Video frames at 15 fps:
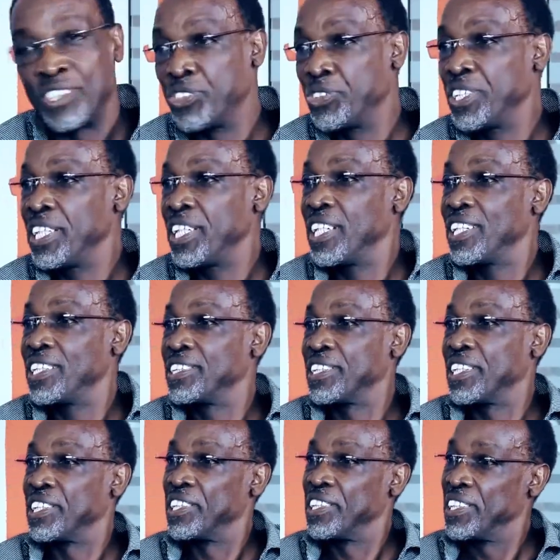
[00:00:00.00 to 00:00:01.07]
juniors,
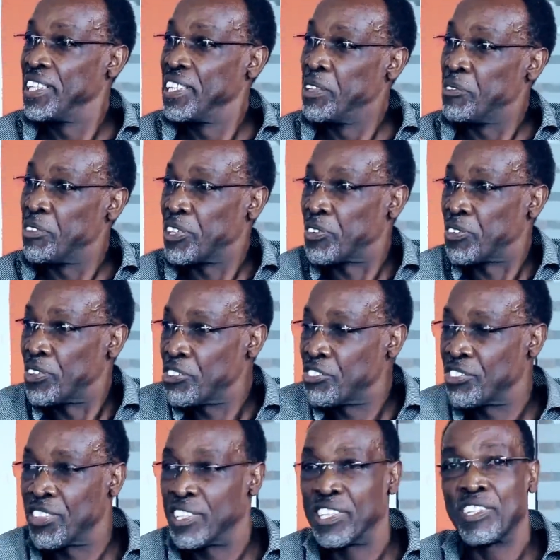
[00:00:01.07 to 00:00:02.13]
and the cross,